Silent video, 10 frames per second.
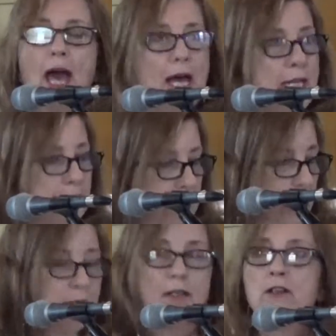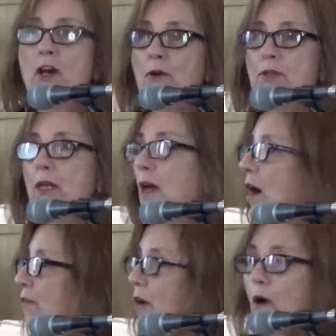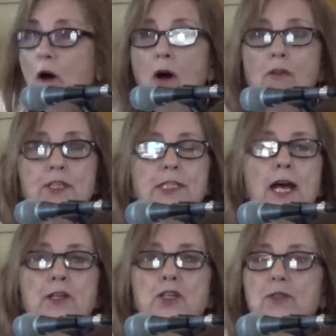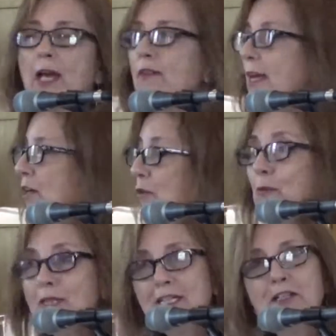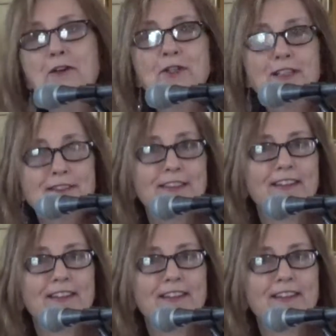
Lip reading: and he's taken note of all the statues. And then look, what did he notice?